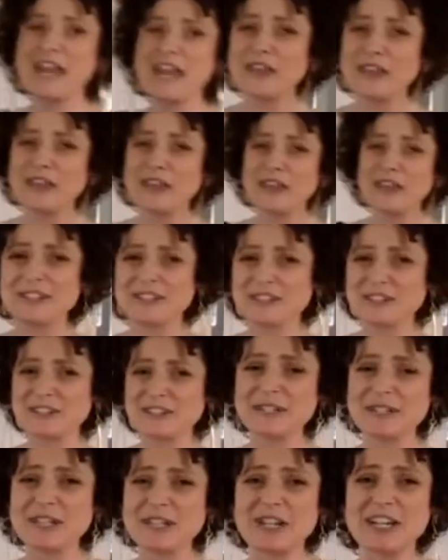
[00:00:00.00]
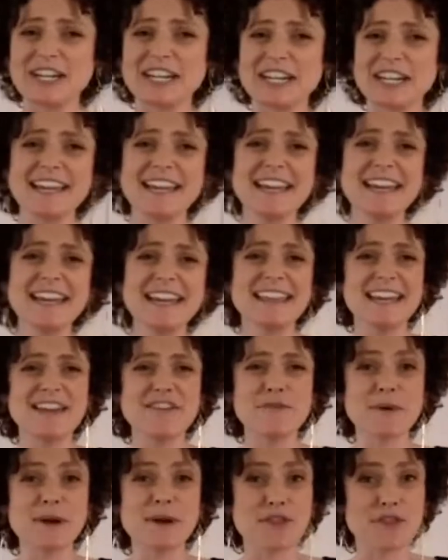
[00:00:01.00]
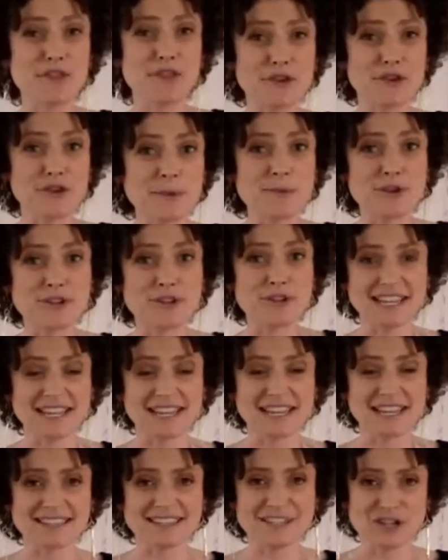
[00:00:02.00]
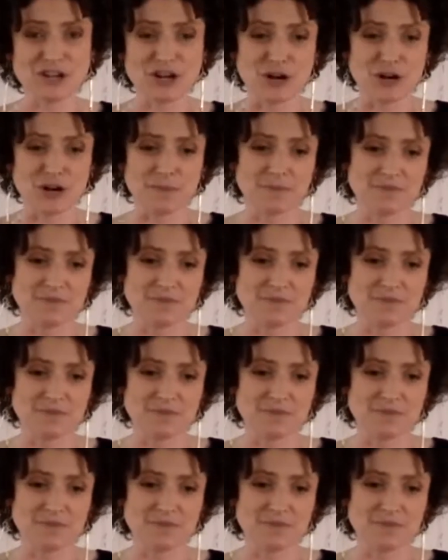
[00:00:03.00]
They're doing good. They have about 30 more seconds to go.